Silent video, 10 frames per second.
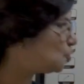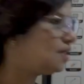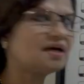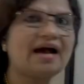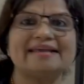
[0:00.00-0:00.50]
to
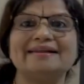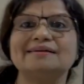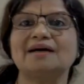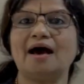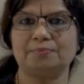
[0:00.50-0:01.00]
the
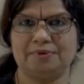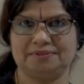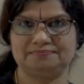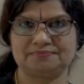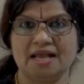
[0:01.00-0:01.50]
chiral carbon.
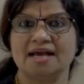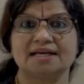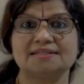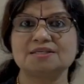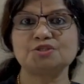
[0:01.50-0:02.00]

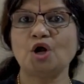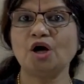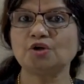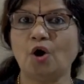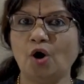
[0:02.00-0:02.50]
This is
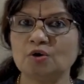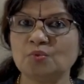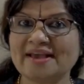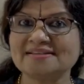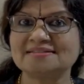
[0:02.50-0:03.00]
not
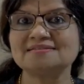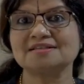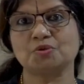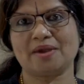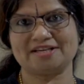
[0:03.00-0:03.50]
always the
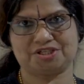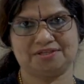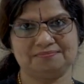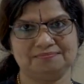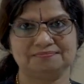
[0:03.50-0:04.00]

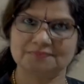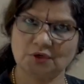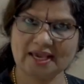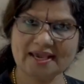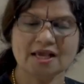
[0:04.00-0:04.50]
situation.
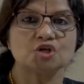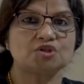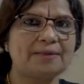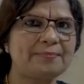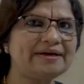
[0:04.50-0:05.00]
Okay,
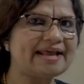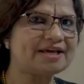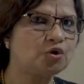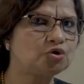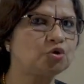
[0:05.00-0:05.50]
so let me
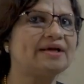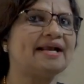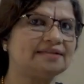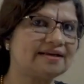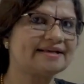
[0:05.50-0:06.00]
take you to
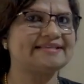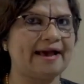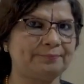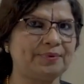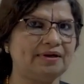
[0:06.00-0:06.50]
another
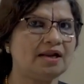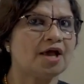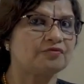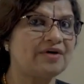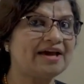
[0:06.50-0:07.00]
example
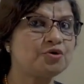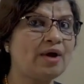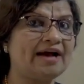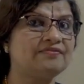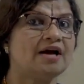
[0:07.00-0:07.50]
where you
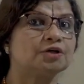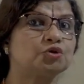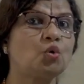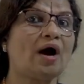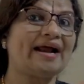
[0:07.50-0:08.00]
have
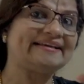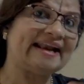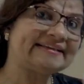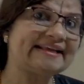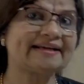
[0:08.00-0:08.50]
two
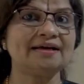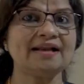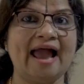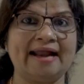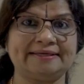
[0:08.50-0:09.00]

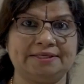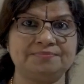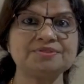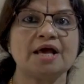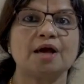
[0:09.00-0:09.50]
identical
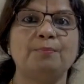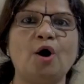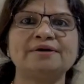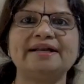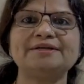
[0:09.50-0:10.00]
atoms
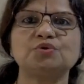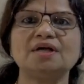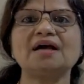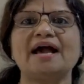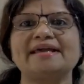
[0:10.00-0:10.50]
bonded to
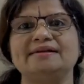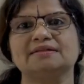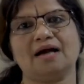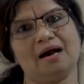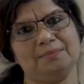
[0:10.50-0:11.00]
the
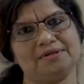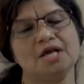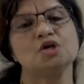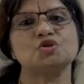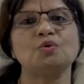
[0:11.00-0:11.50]
chiral carbon.
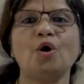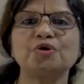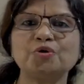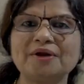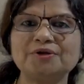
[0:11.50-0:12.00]
So
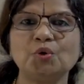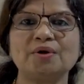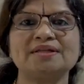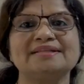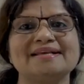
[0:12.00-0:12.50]
what do we do
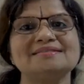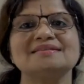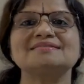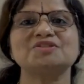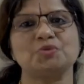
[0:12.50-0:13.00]
in these
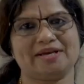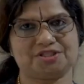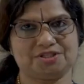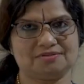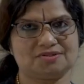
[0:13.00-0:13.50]

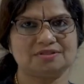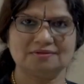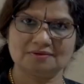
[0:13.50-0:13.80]
situations?